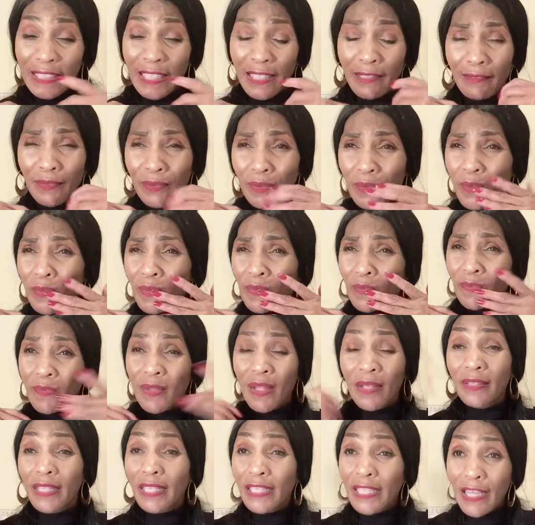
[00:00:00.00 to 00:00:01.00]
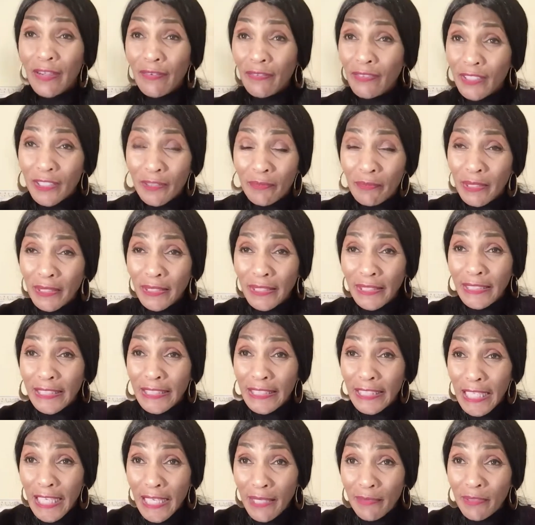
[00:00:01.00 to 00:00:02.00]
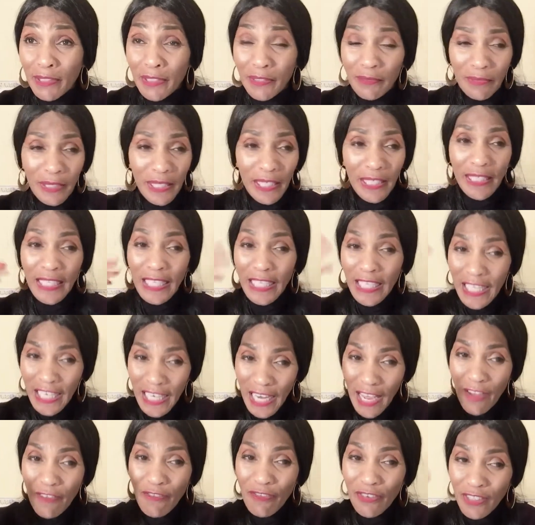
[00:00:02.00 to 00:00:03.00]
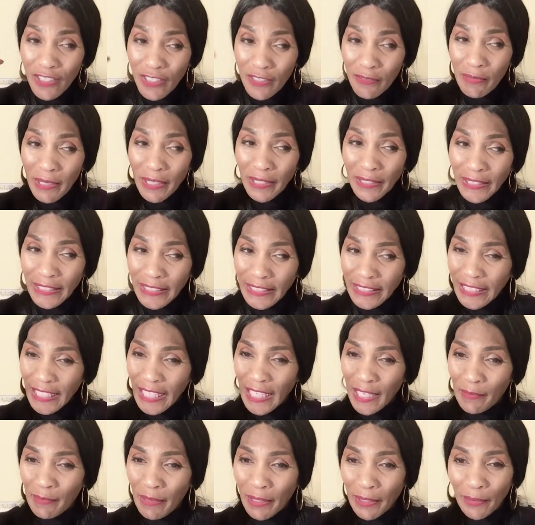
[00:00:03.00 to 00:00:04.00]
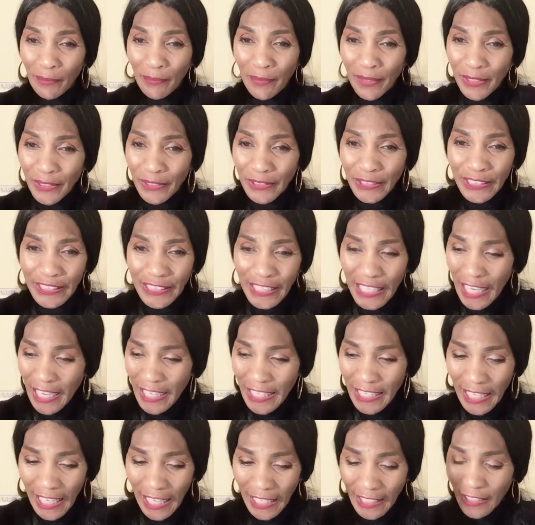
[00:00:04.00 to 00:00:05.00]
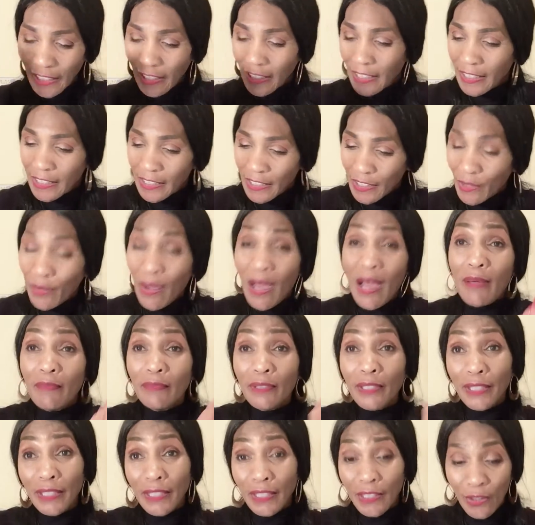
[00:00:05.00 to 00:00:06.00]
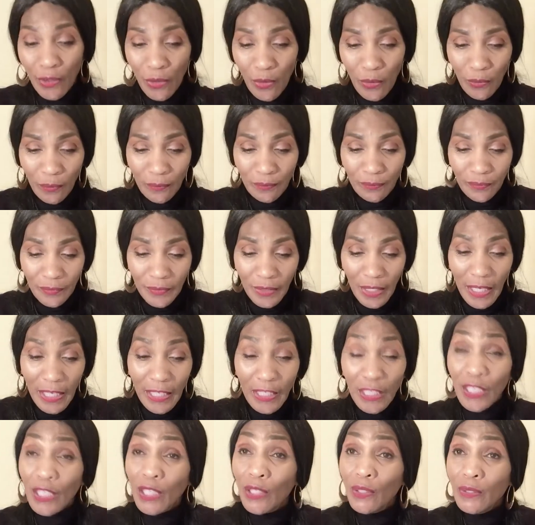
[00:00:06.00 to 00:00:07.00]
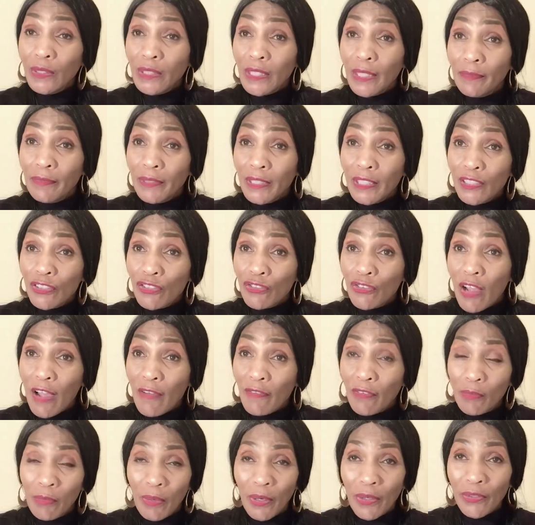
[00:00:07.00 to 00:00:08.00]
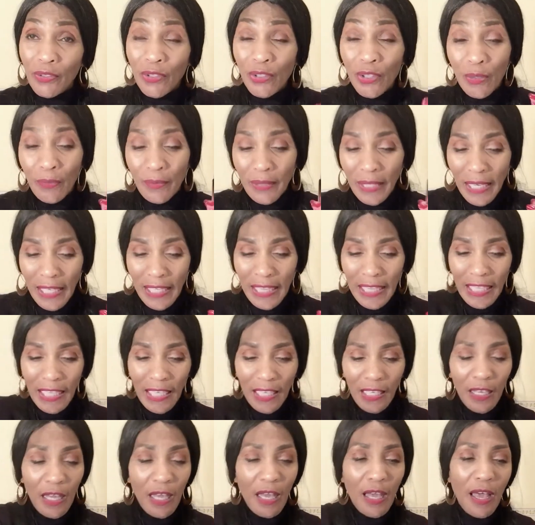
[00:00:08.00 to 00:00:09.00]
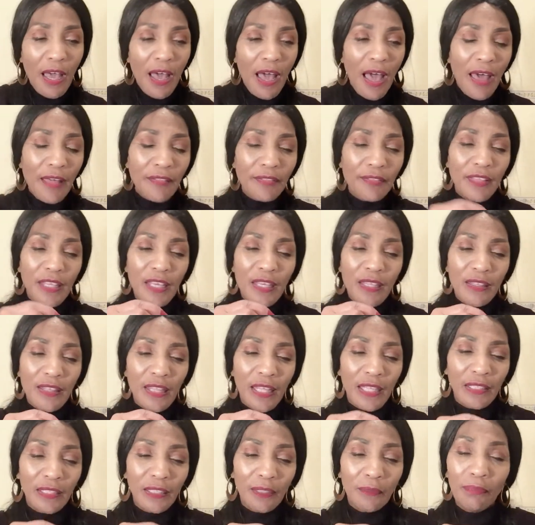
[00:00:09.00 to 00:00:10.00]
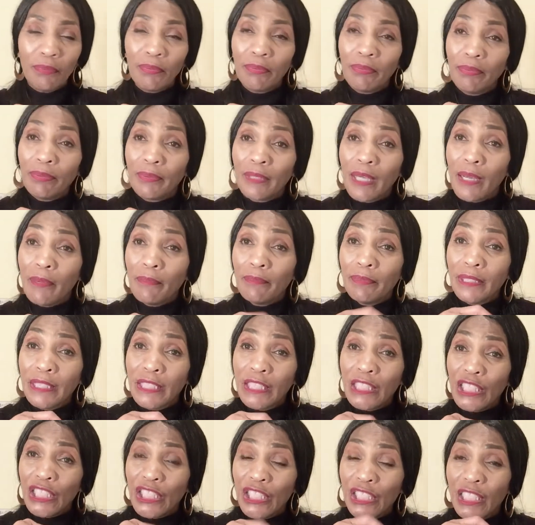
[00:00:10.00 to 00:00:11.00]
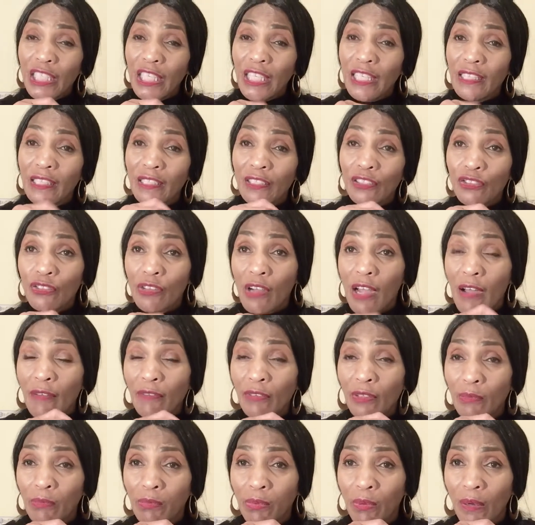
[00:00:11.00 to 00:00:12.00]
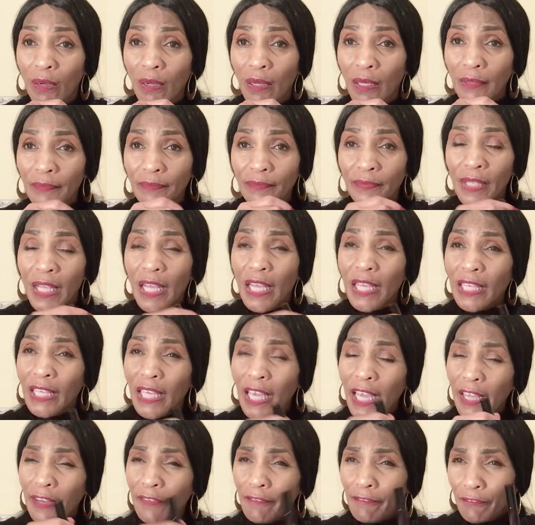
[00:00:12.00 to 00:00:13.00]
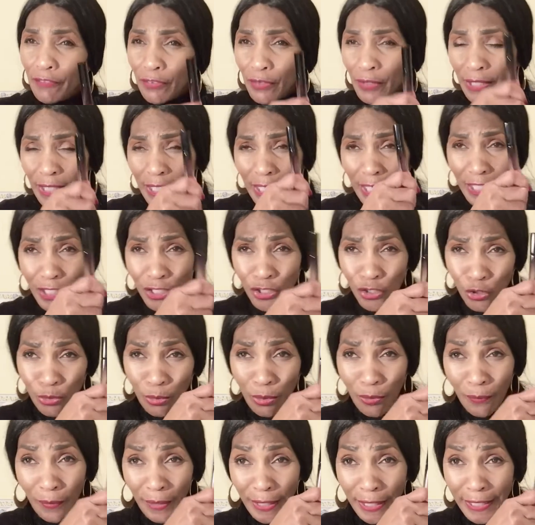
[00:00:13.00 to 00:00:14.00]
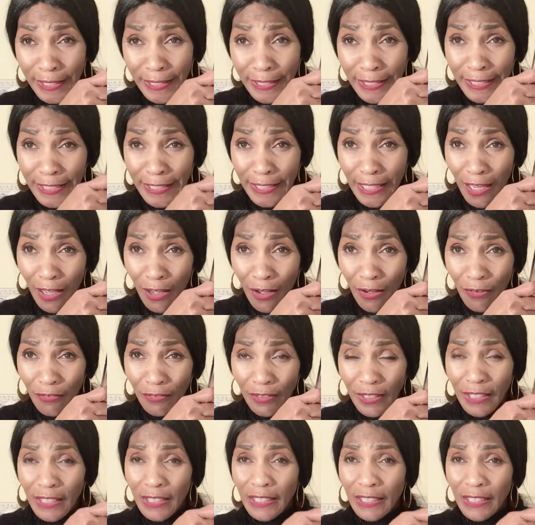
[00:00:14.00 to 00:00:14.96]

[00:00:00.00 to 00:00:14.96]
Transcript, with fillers: same. Oh, they never smell the same to me. They never smell the same. I don't understand that. So I'm going to go and close up this travel ball. You know what I think? I think that the composition in the travel ball can't fully exuberate itself